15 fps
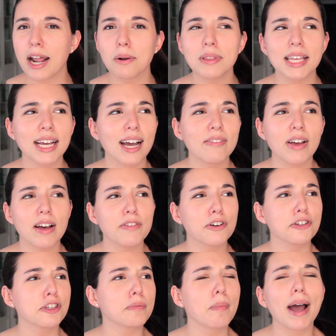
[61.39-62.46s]
I don't think I've
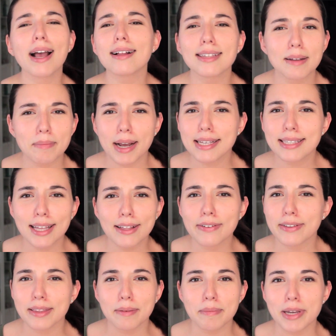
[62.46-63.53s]
ever smiled at
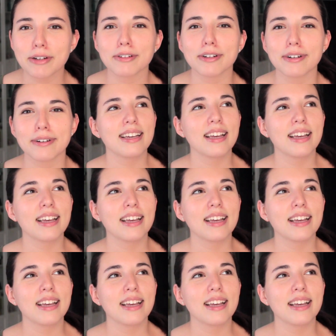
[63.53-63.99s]
myself in the mirror.